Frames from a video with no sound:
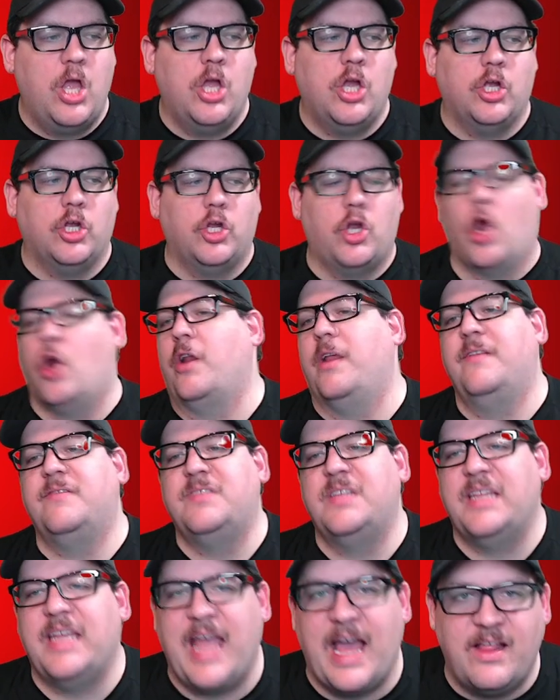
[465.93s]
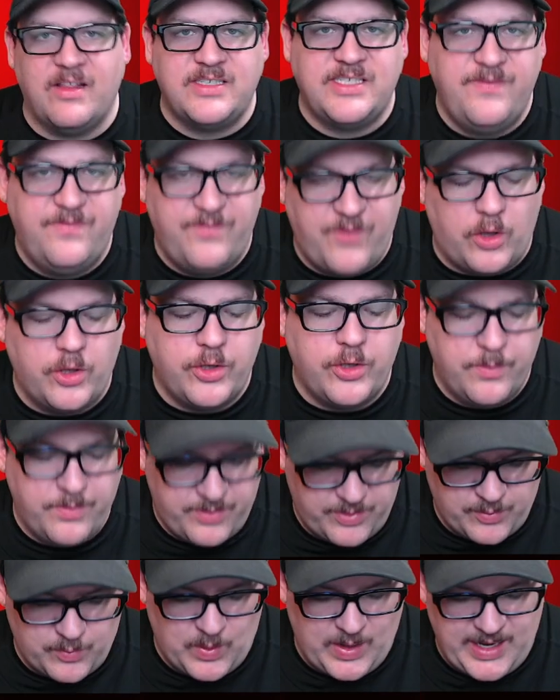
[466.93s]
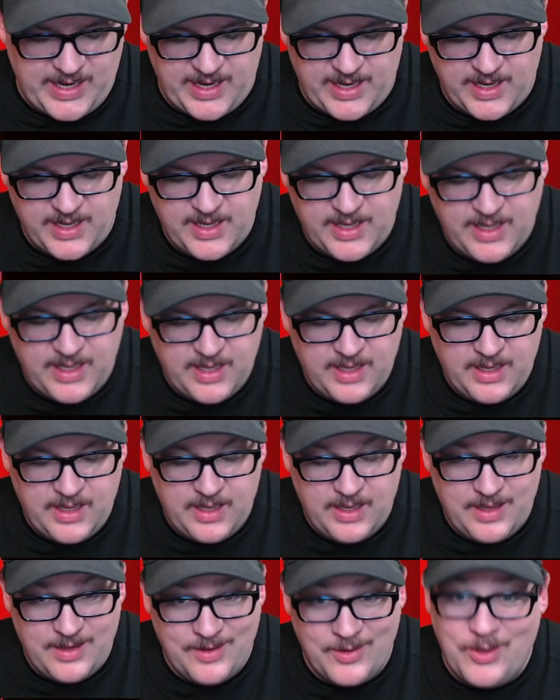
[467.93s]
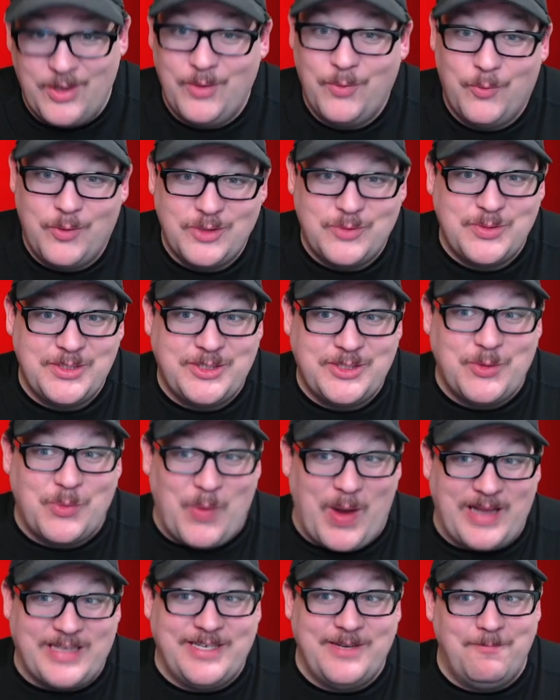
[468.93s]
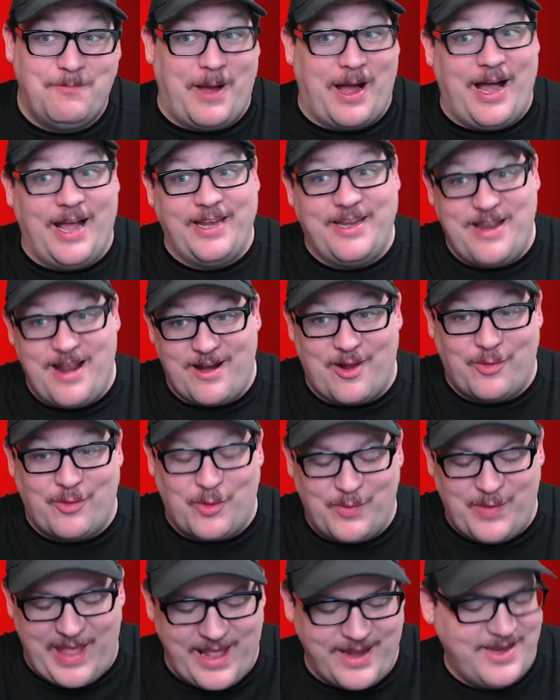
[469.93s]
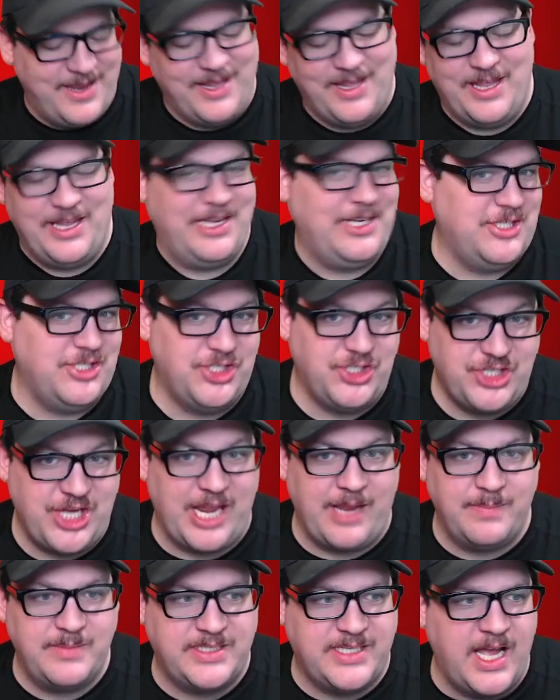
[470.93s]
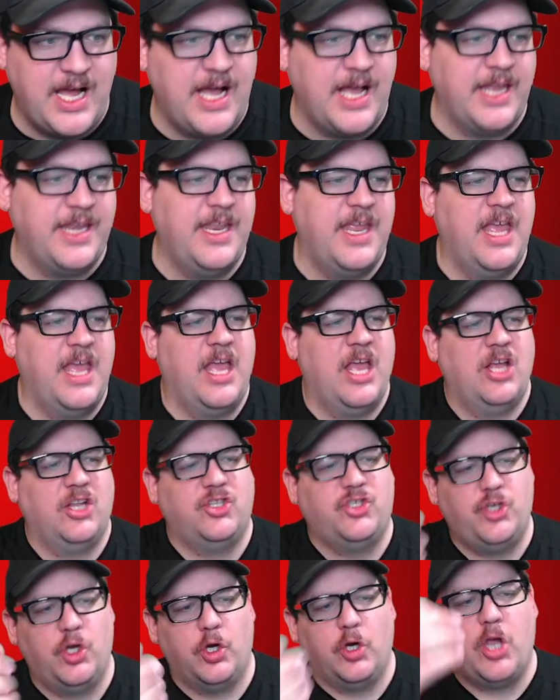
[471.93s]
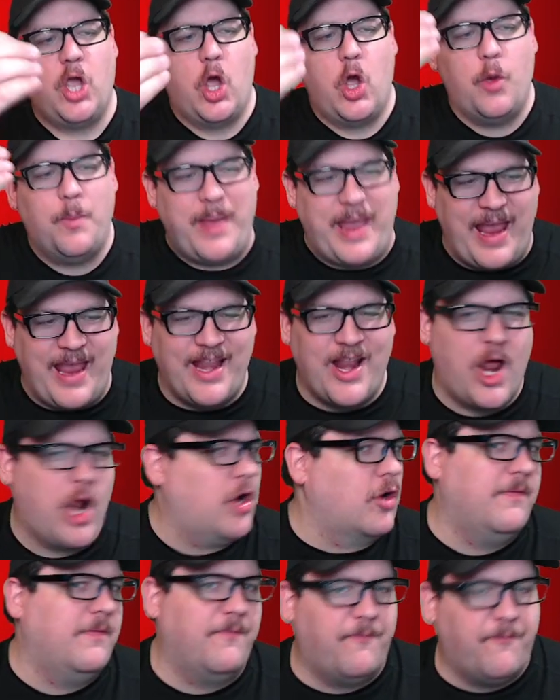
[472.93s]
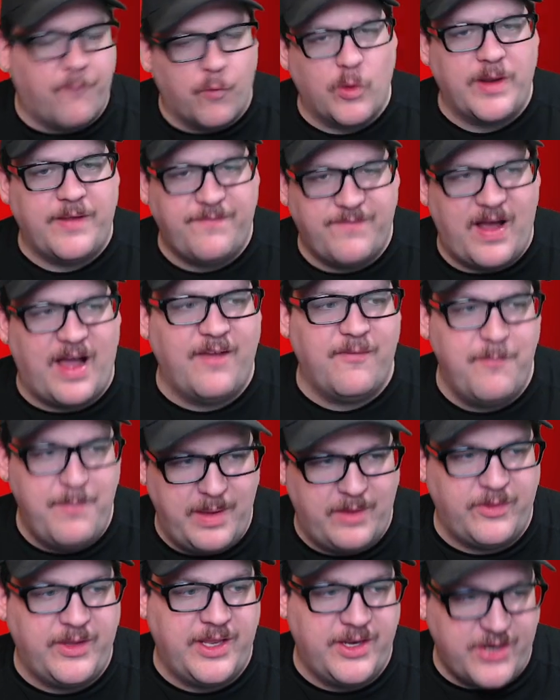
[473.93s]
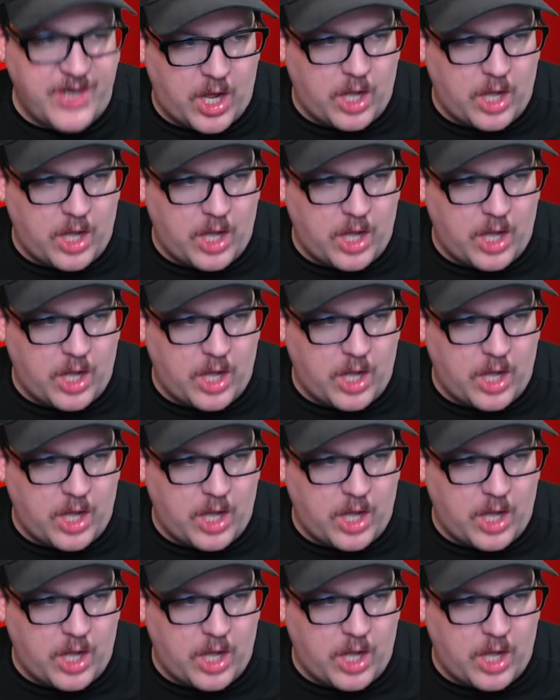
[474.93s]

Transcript: Guardians of the Galaxy Volume 3, which was directed by none other than James Gunn, took home $845 million.